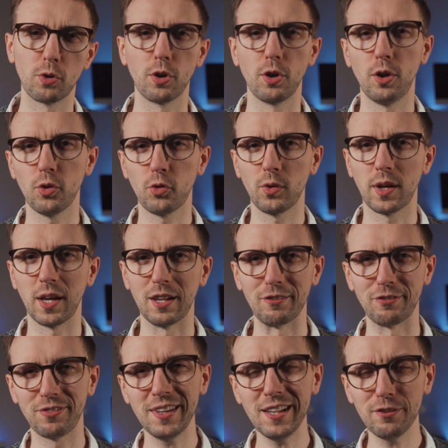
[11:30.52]
you can also get a
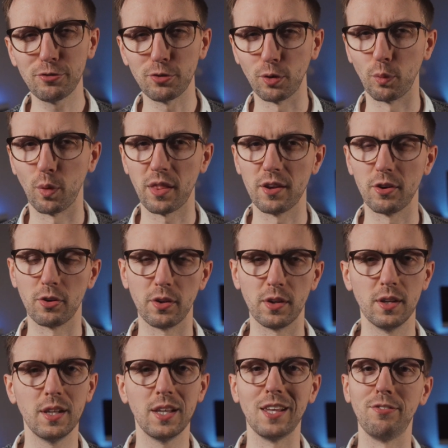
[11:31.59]
feel for whether an